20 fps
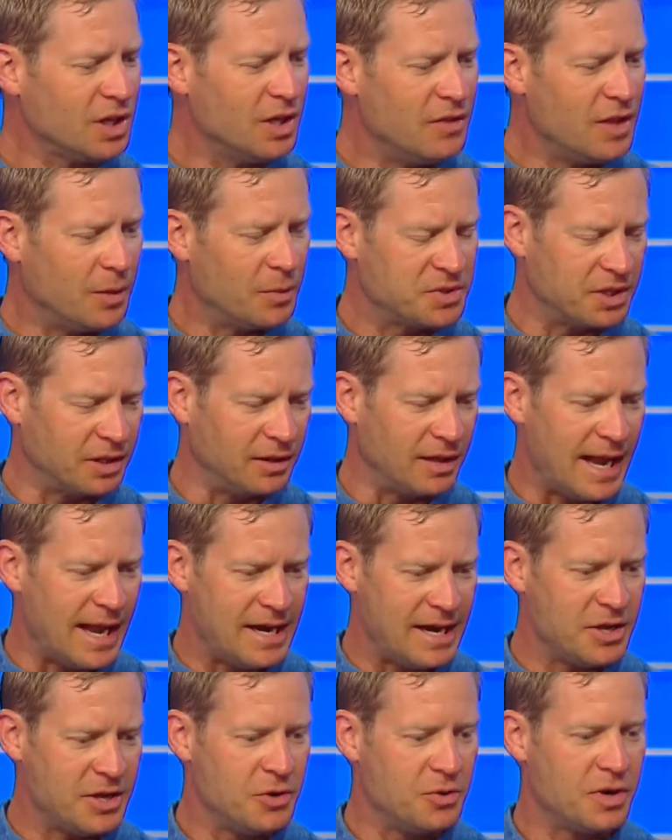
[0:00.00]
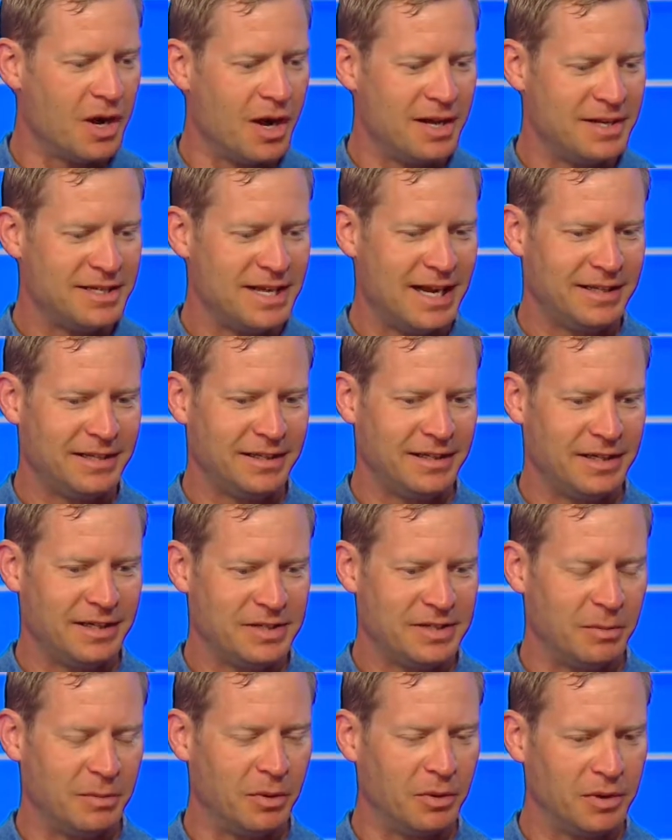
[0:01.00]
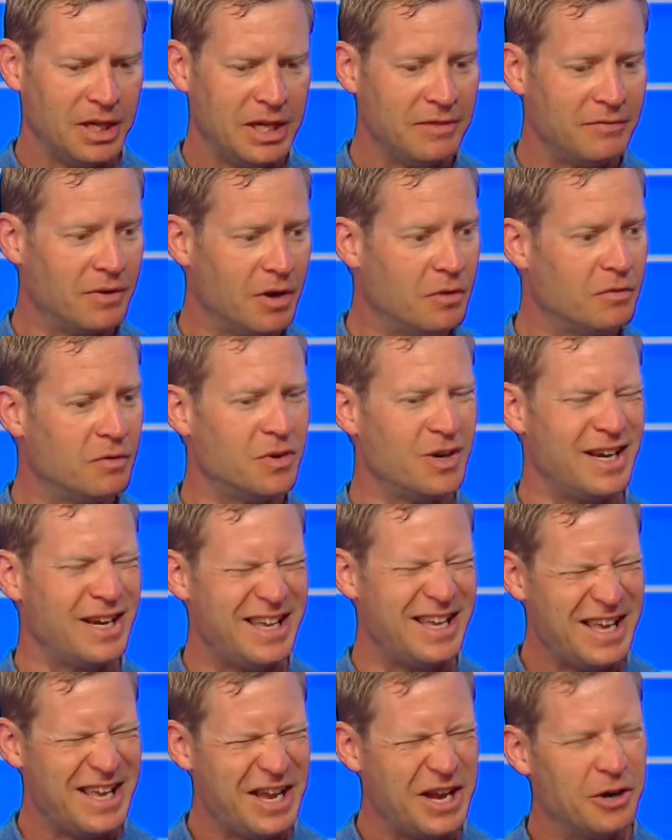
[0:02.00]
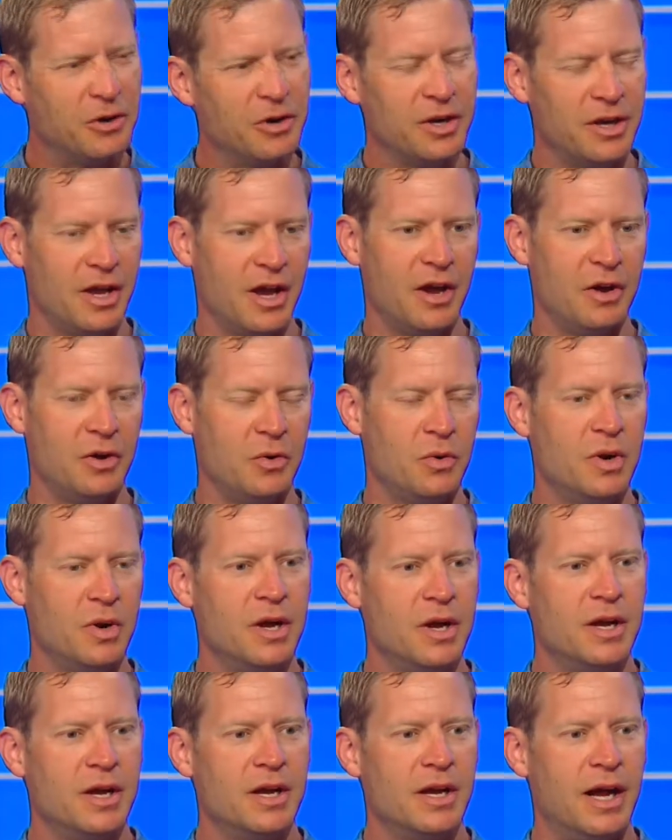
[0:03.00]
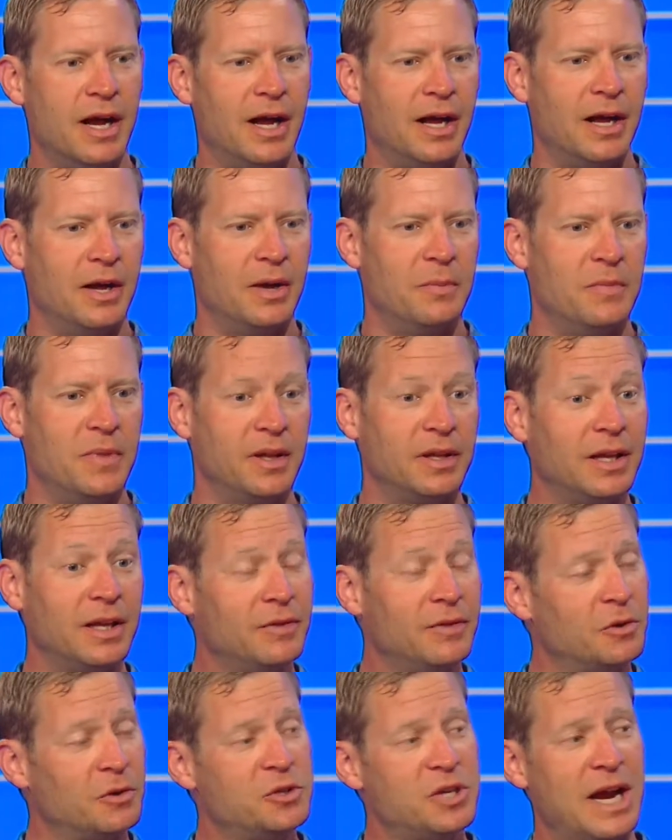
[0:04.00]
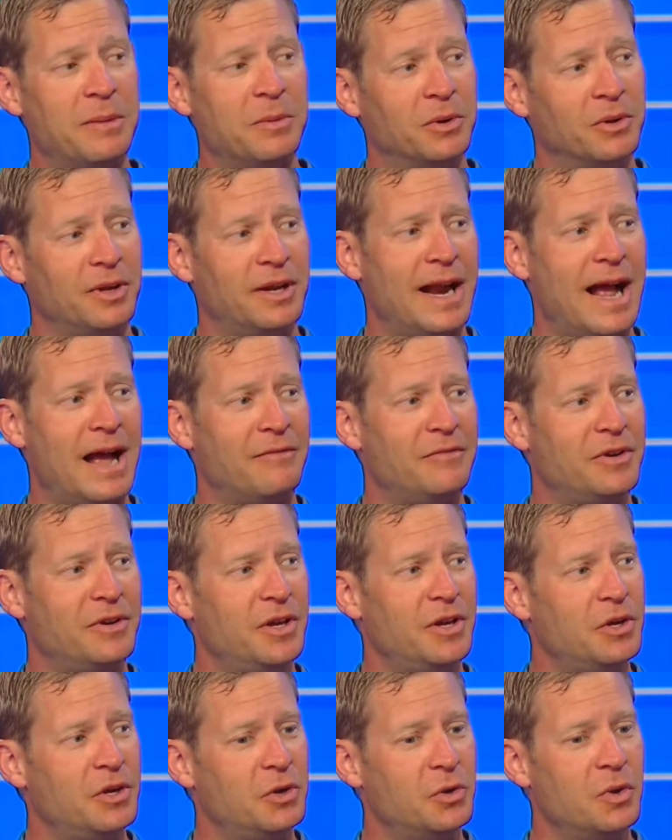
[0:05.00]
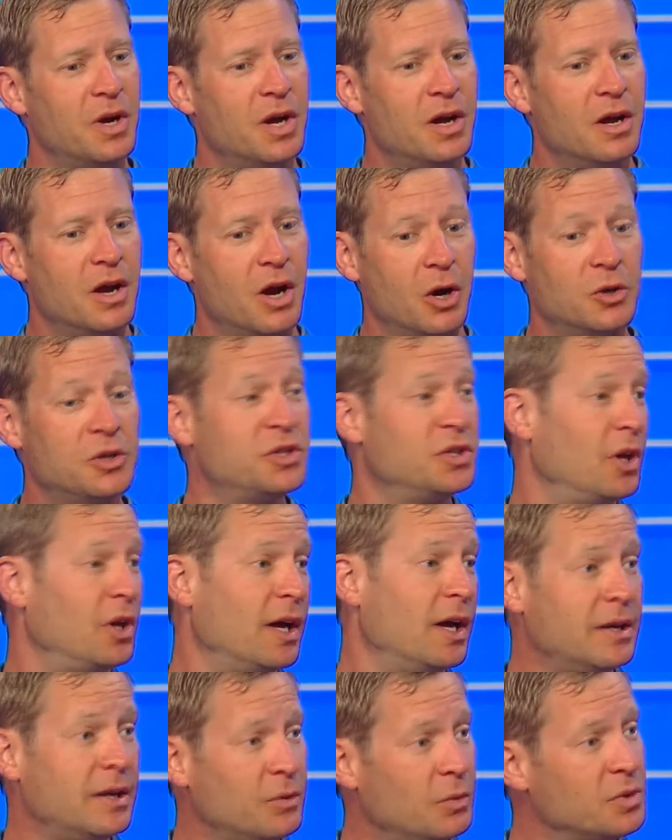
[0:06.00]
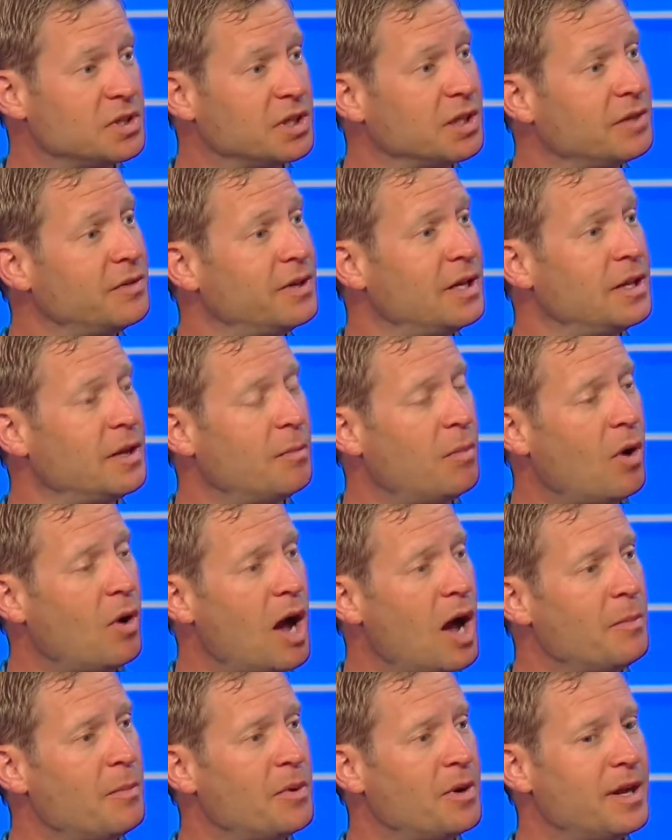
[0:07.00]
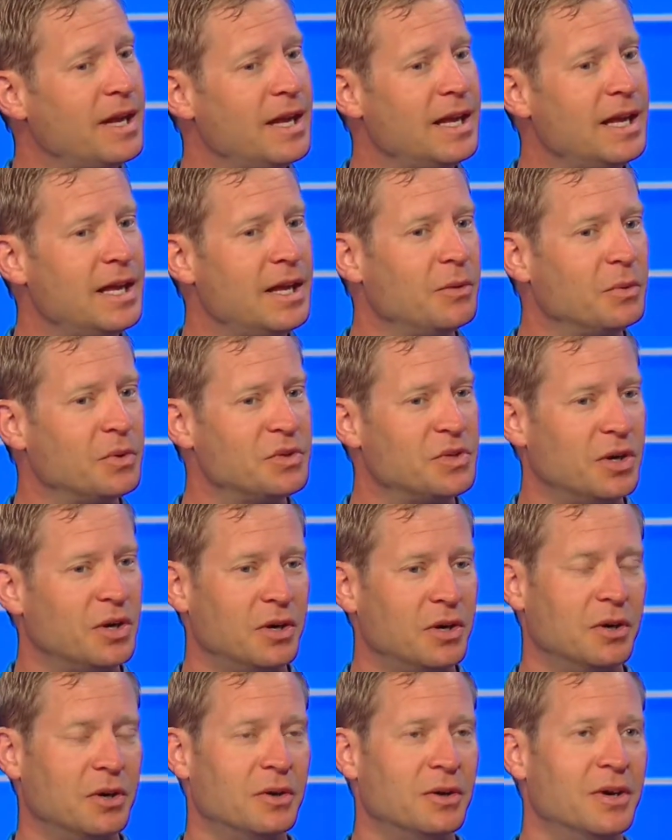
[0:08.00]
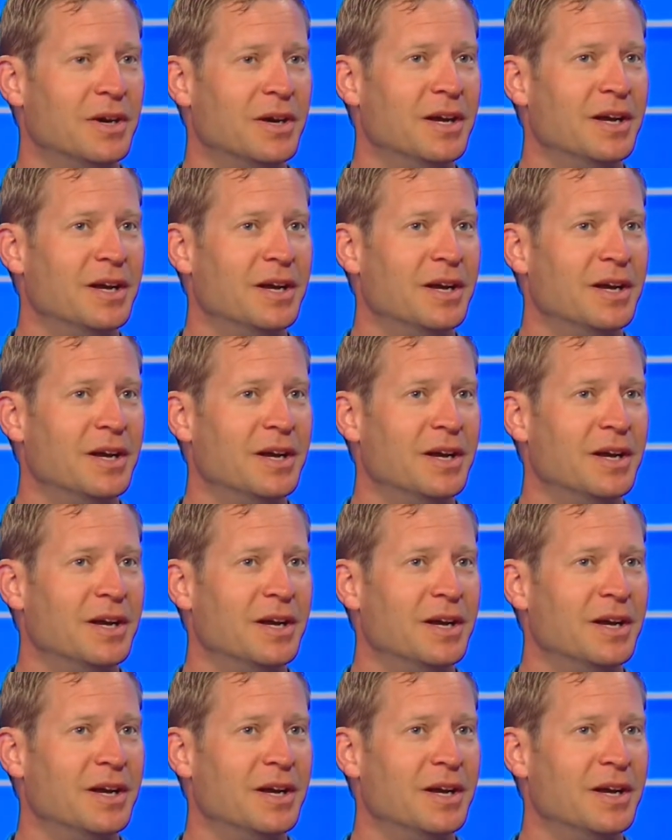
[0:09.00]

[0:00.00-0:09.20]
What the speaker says: There was a lady who contacted us, I believe, over a year ago that lived on Chamberlain Avenue. Her son was living in the property. It was her.